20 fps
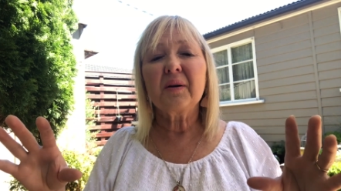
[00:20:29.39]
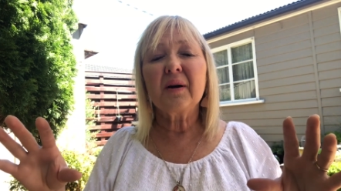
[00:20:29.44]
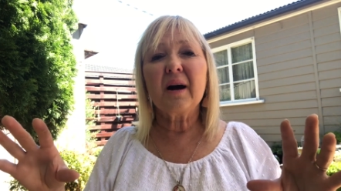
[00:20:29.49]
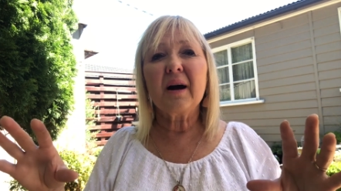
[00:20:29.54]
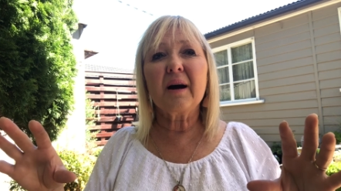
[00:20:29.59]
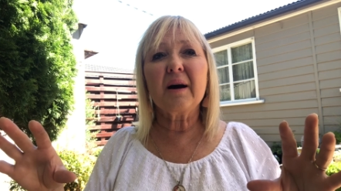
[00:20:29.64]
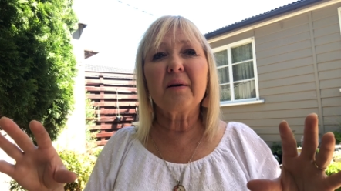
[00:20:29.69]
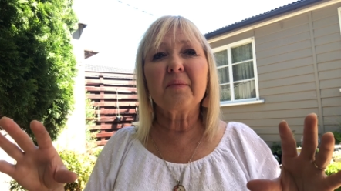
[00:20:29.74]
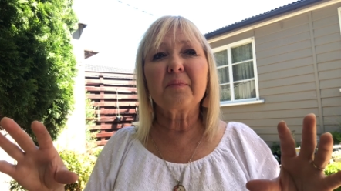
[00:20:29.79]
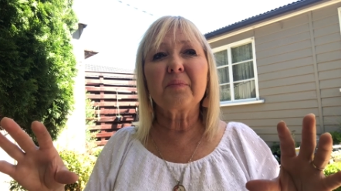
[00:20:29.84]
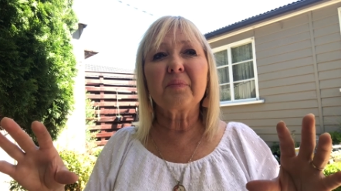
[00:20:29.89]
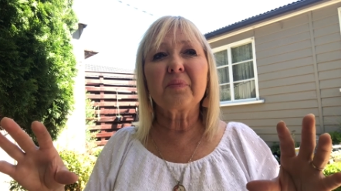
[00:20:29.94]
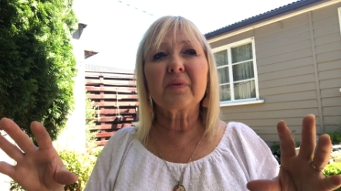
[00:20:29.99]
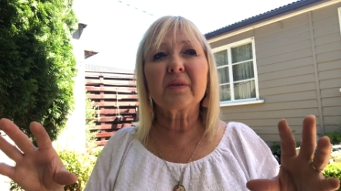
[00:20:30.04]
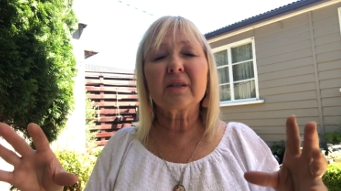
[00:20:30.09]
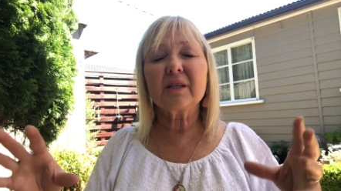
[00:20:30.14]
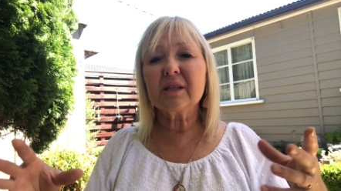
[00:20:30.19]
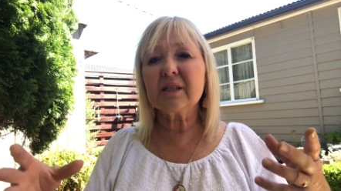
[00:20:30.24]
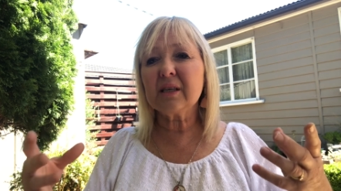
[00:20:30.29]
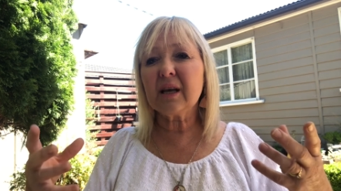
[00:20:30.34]
um,
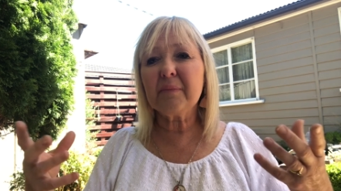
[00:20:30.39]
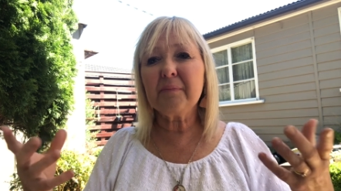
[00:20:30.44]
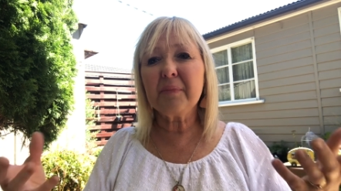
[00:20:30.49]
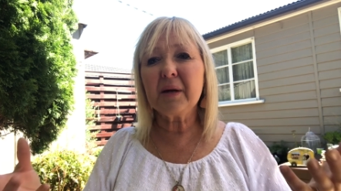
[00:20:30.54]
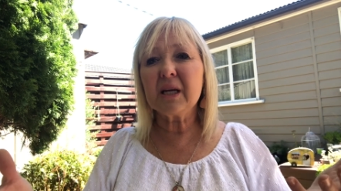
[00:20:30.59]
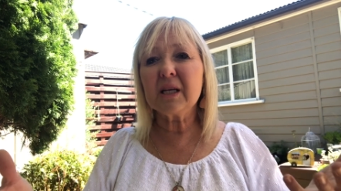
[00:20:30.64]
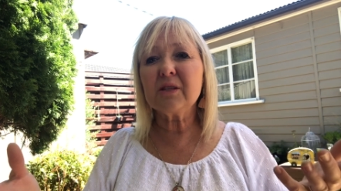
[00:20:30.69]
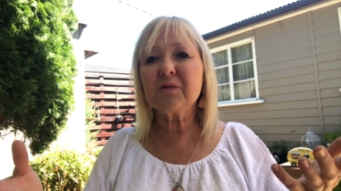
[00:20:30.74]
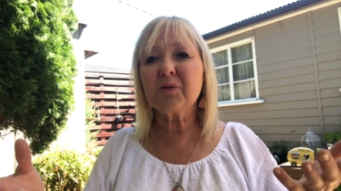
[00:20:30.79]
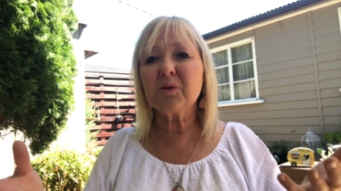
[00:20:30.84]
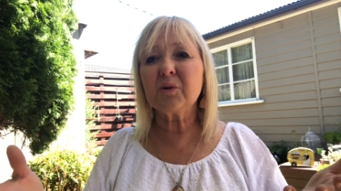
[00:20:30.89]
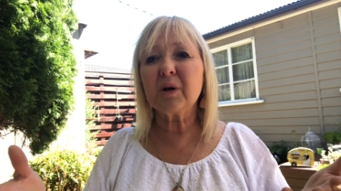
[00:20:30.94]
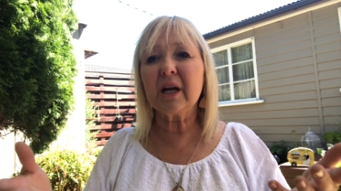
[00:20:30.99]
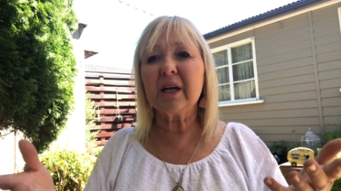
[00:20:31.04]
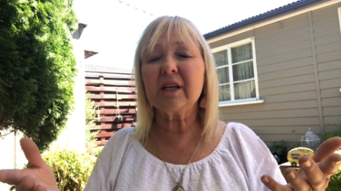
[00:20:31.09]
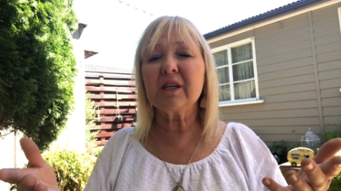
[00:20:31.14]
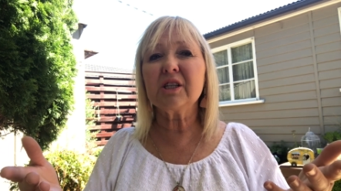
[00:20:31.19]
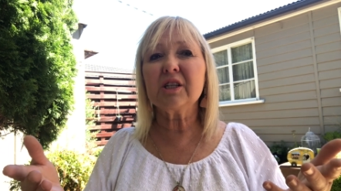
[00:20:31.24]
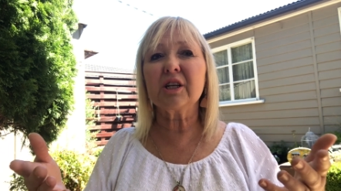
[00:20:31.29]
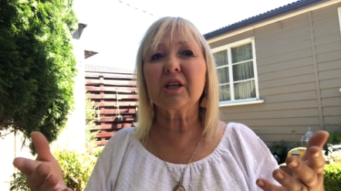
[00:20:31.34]
just that peaceful
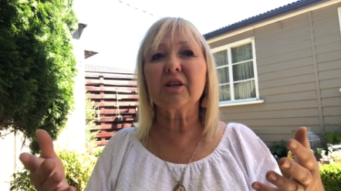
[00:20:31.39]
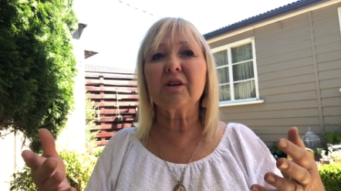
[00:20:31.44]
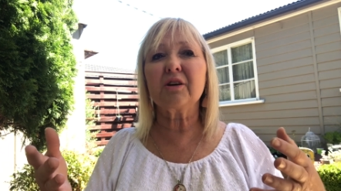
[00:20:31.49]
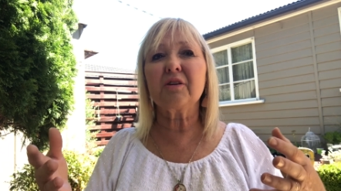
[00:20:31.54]
energy